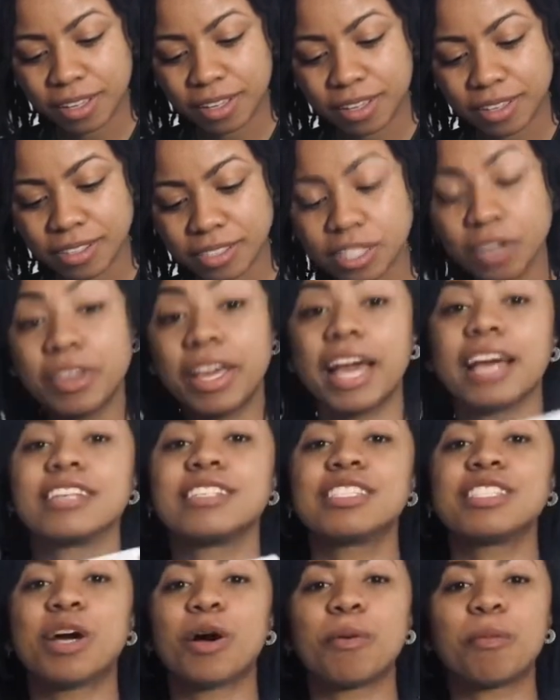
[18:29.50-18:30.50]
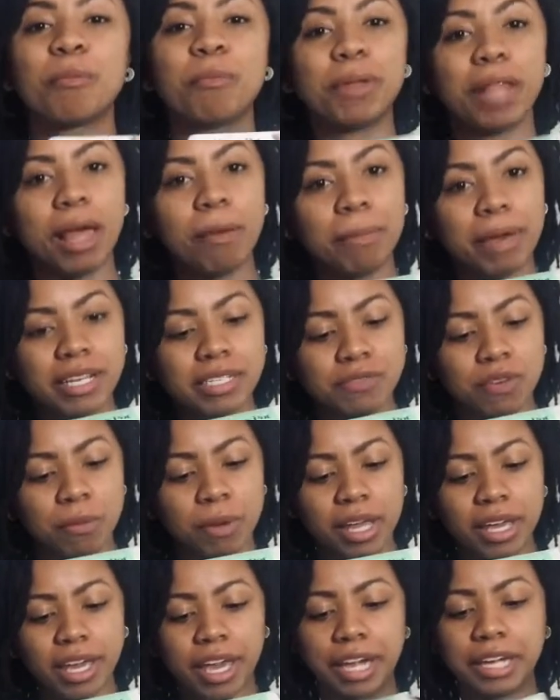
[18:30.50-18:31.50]
So plant-based
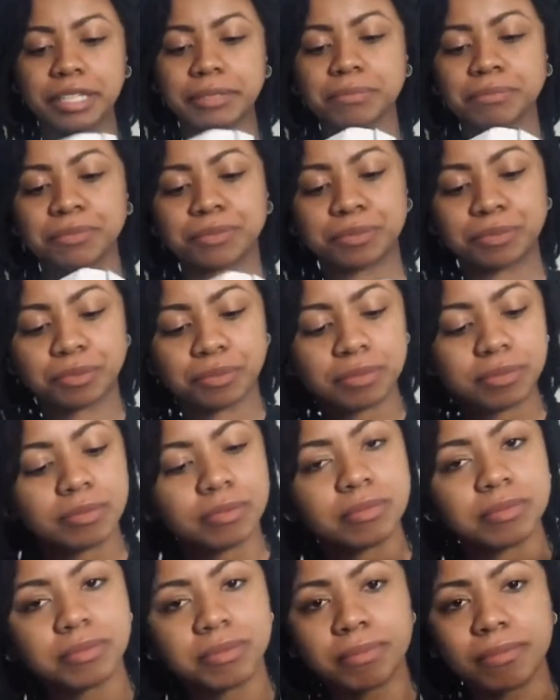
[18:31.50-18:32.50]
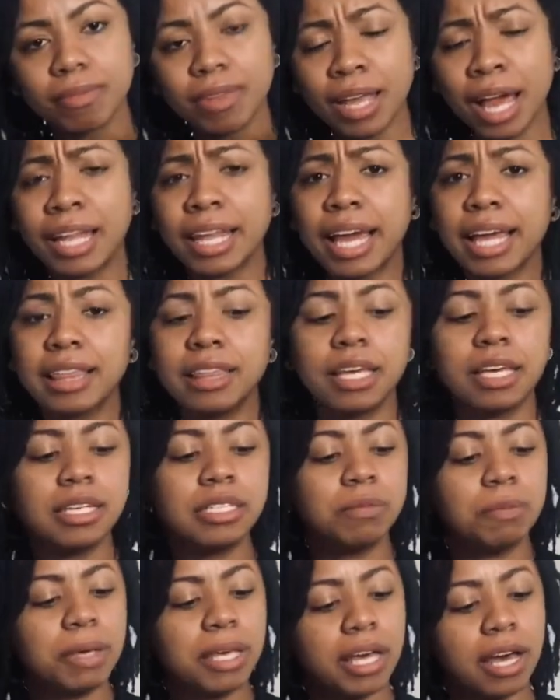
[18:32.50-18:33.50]
feminine care. I like
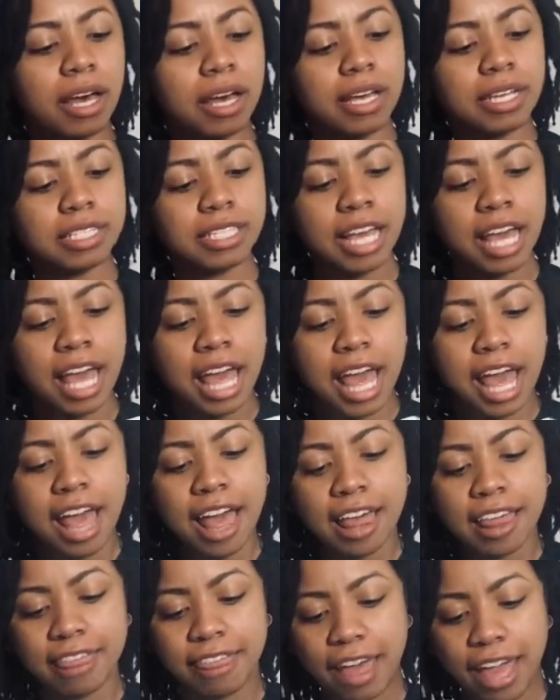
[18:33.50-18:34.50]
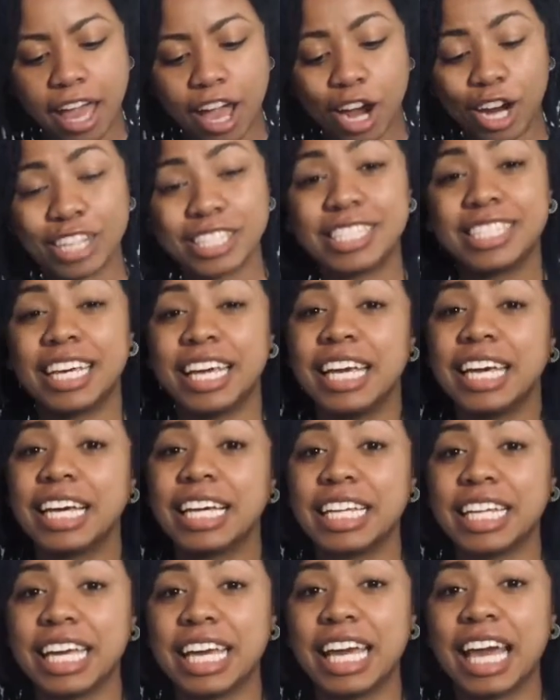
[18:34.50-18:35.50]
these because they are
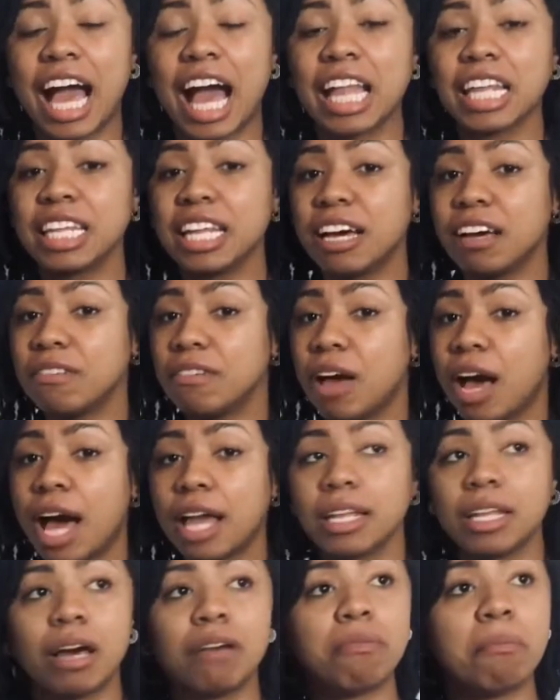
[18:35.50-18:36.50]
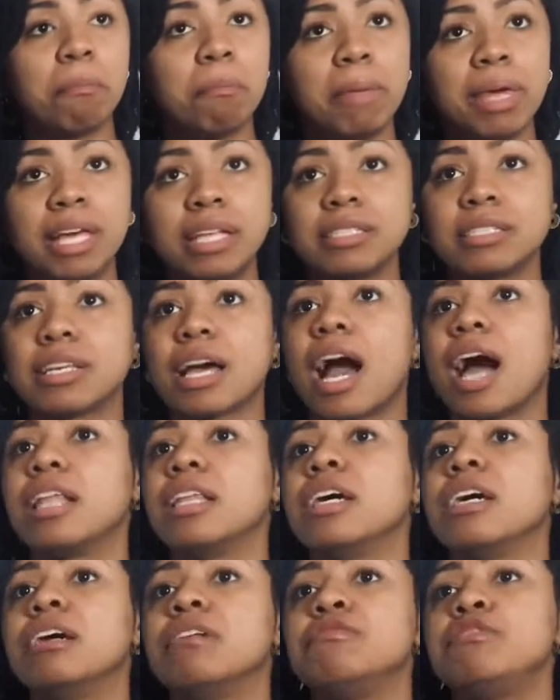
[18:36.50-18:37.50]
tingly. I love mint. I
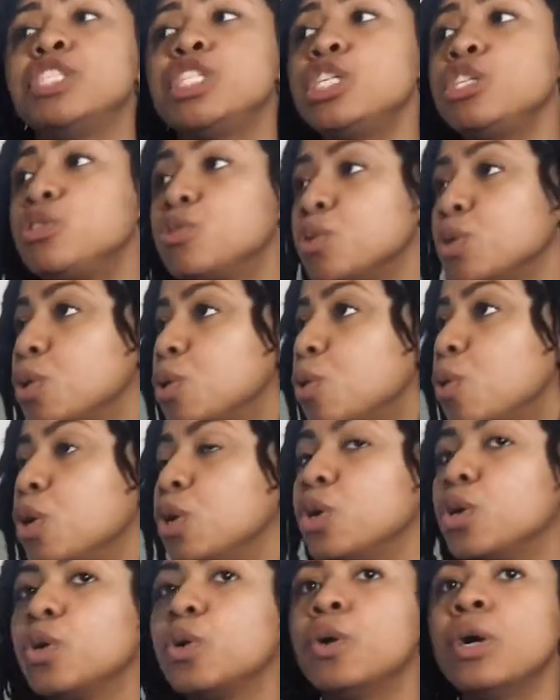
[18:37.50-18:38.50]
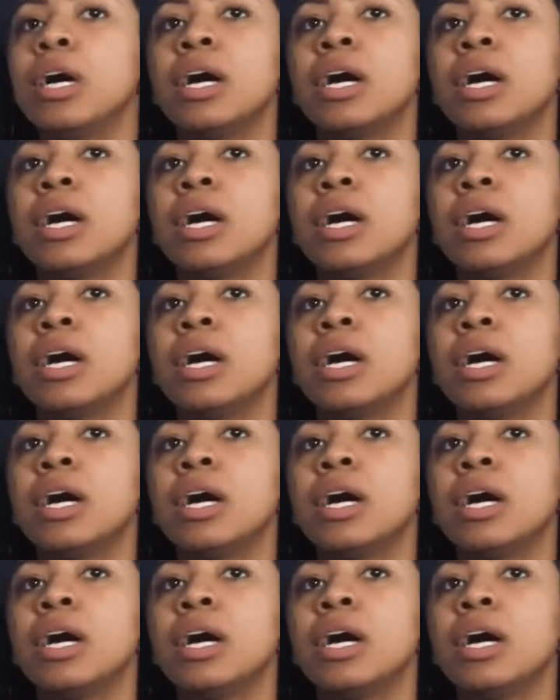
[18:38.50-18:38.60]
love tea tree oil.